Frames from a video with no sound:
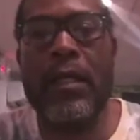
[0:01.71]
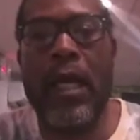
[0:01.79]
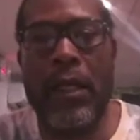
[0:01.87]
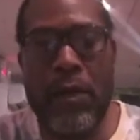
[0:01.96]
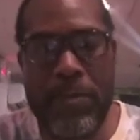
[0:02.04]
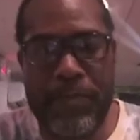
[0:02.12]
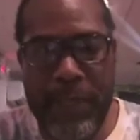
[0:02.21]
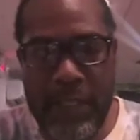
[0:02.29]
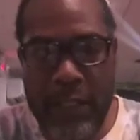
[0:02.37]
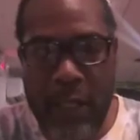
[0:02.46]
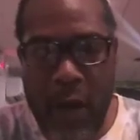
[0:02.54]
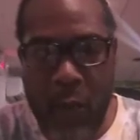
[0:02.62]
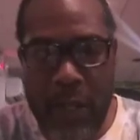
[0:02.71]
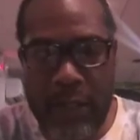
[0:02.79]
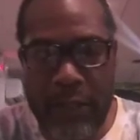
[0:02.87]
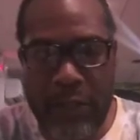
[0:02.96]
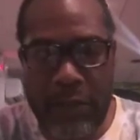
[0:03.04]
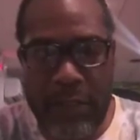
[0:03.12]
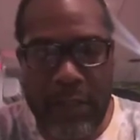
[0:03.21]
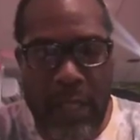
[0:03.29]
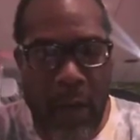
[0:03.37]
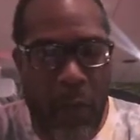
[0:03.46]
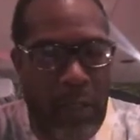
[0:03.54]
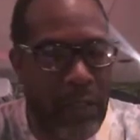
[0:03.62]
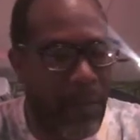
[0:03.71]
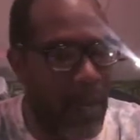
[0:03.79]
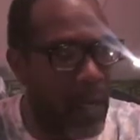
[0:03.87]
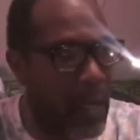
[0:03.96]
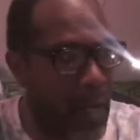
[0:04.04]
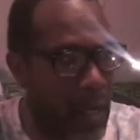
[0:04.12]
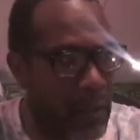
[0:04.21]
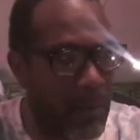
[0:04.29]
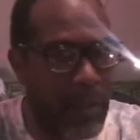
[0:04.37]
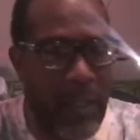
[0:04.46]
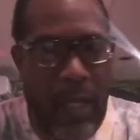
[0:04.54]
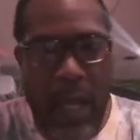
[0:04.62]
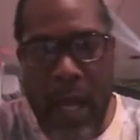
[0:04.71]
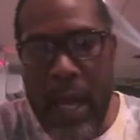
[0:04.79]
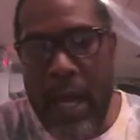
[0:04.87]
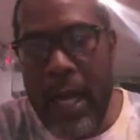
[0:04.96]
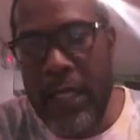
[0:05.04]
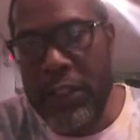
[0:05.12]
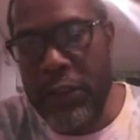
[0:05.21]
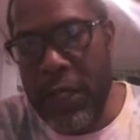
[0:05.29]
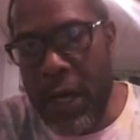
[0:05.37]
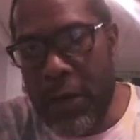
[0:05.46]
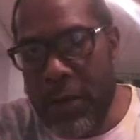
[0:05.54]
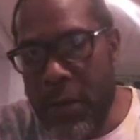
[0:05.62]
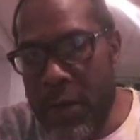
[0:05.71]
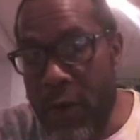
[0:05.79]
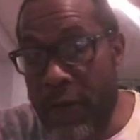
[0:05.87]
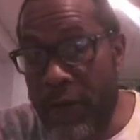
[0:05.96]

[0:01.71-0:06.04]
Hello, Business Law 1 students. I wanted to make an announcement. As you know, your